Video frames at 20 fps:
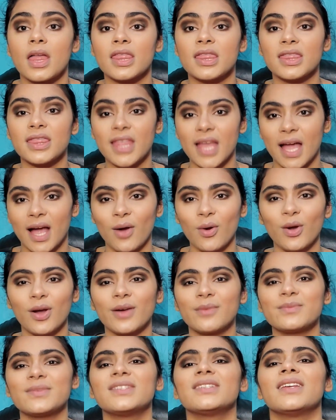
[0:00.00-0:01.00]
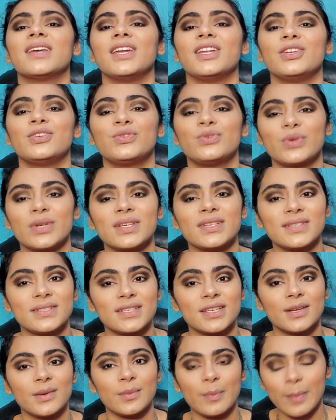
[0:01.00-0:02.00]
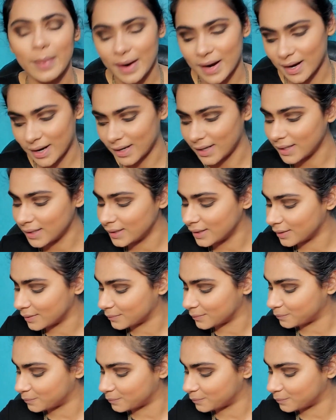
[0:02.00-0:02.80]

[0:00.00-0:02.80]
Now comes the interesting part.